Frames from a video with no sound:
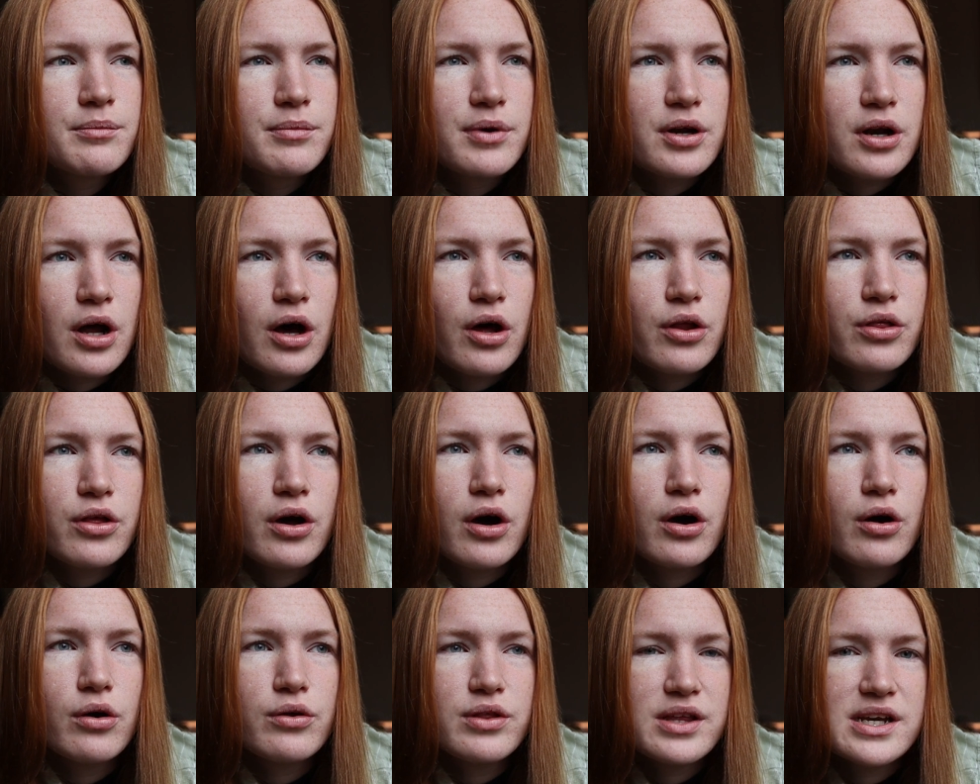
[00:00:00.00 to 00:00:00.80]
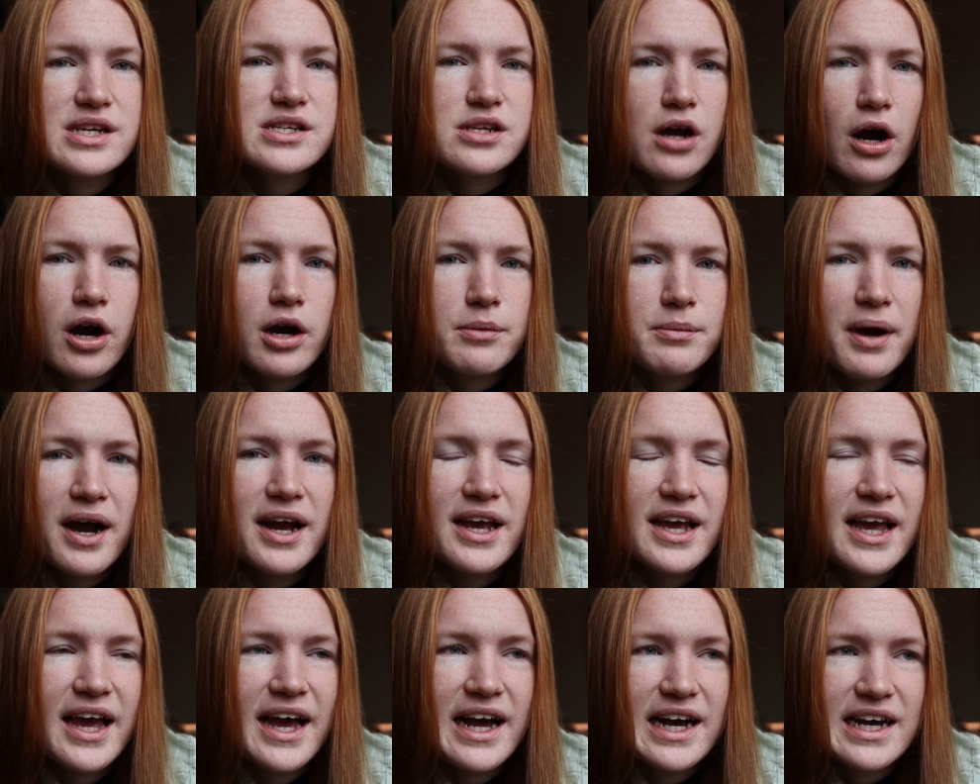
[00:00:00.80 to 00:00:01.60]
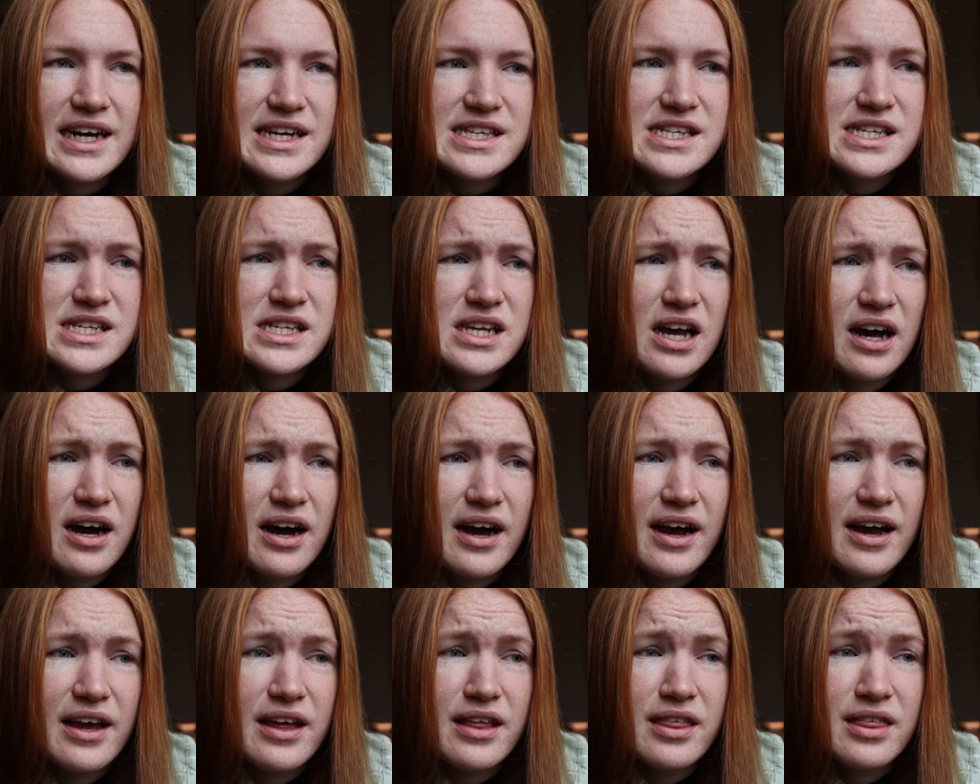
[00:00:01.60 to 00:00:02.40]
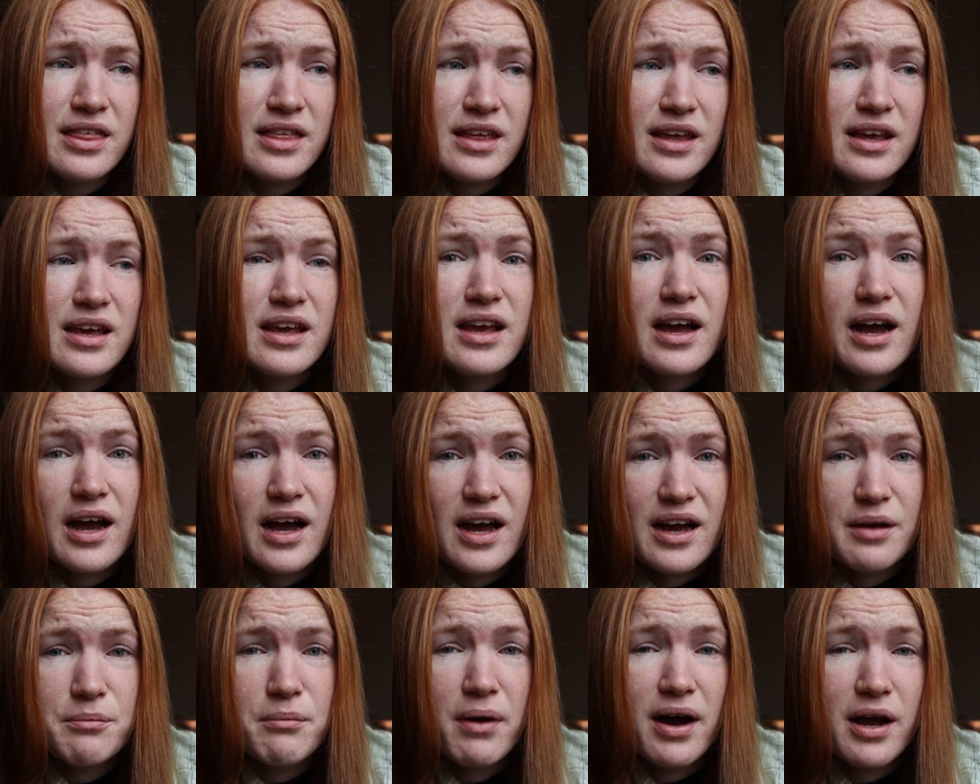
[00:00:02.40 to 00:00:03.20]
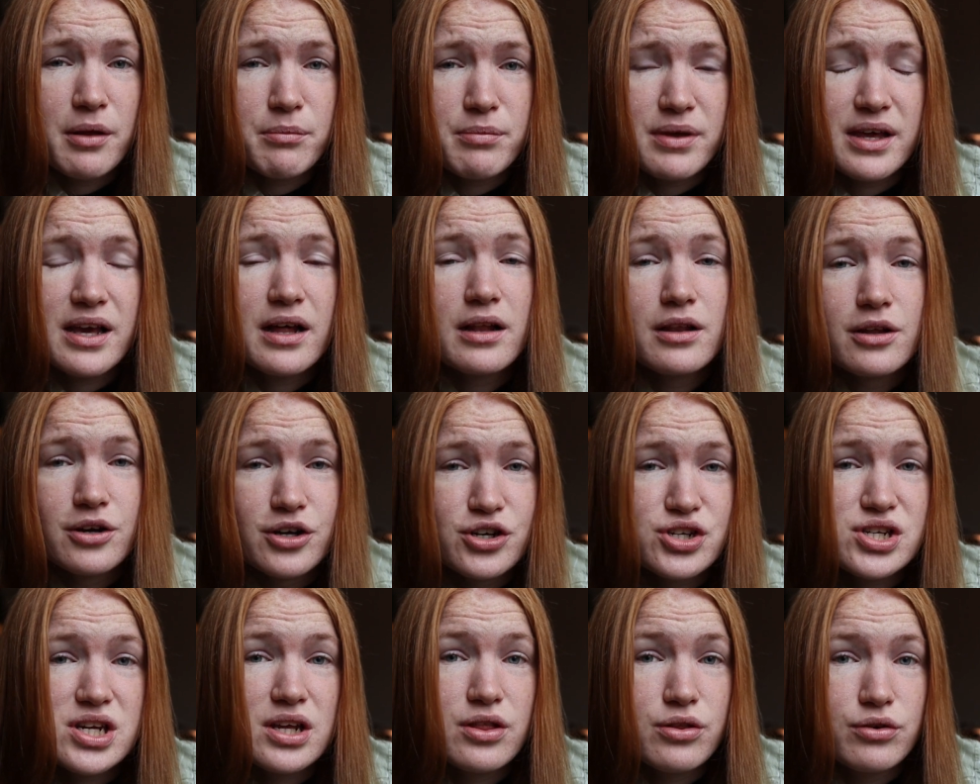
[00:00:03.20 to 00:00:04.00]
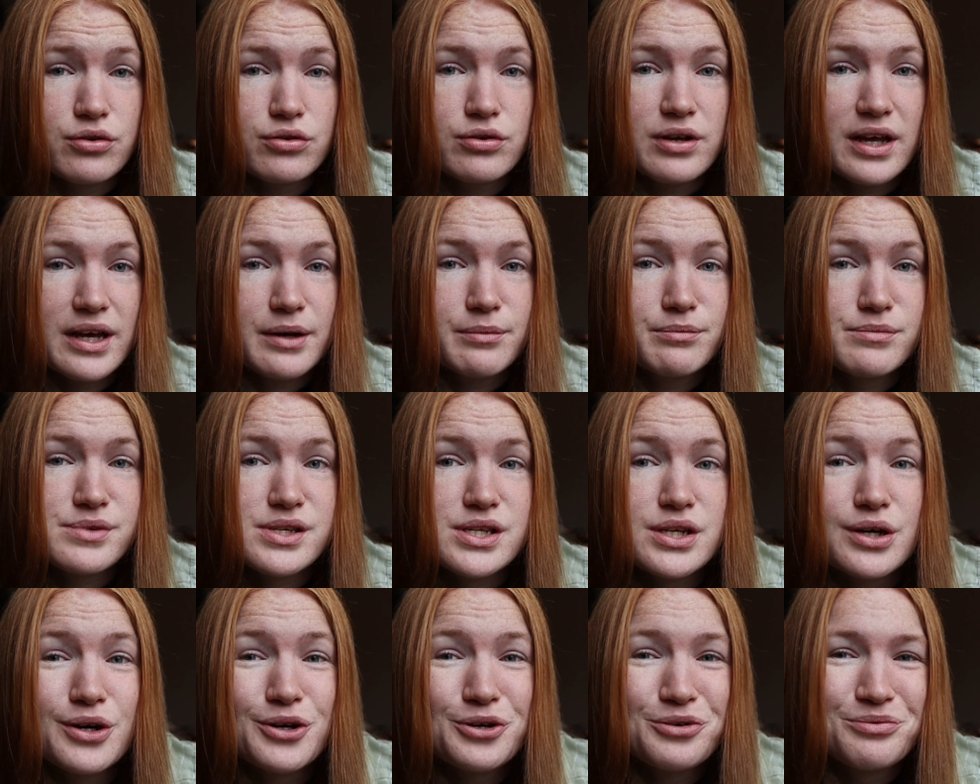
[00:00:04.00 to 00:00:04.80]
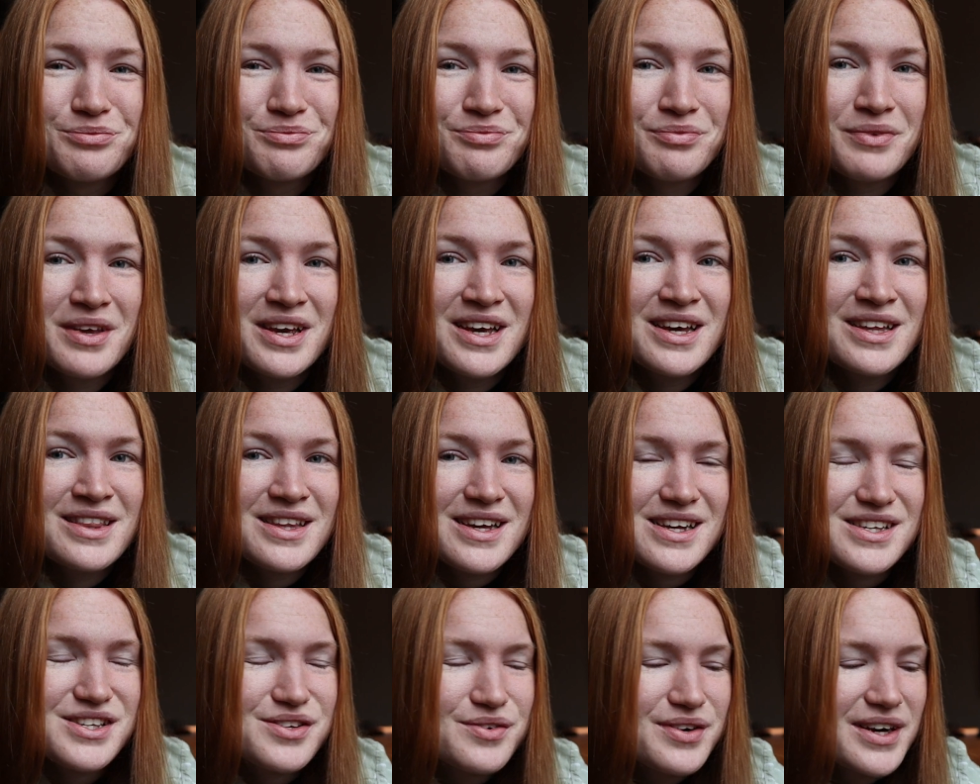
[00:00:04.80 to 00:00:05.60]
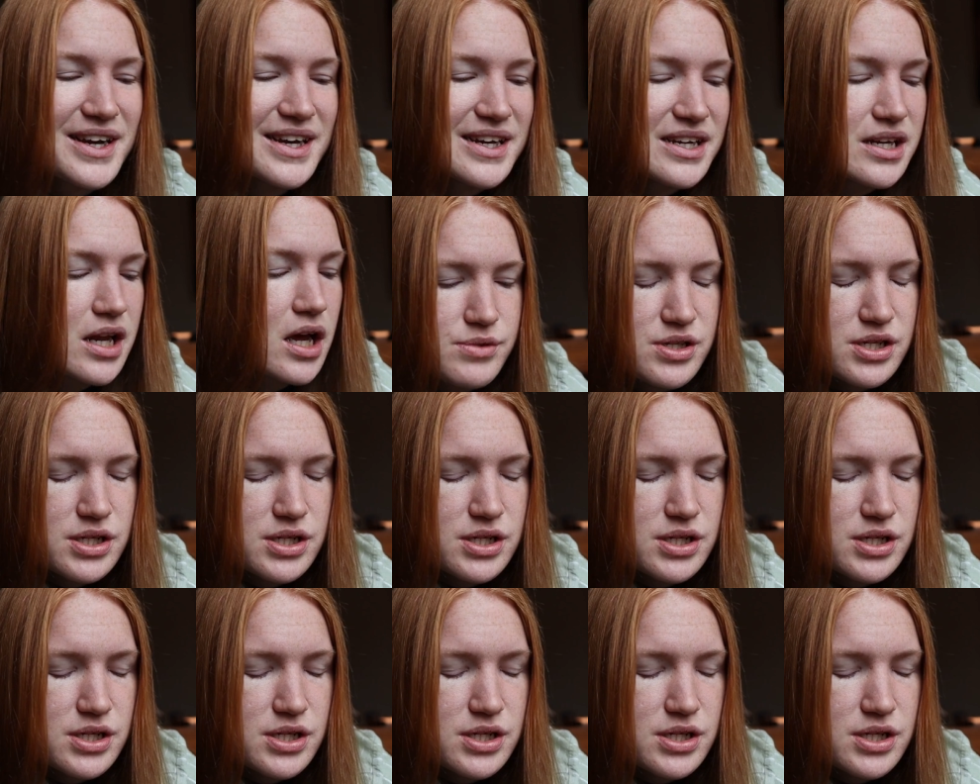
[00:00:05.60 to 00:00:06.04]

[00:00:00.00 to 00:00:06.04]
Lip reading: But although these are my cats, I think I might be allergic to them, so that's great.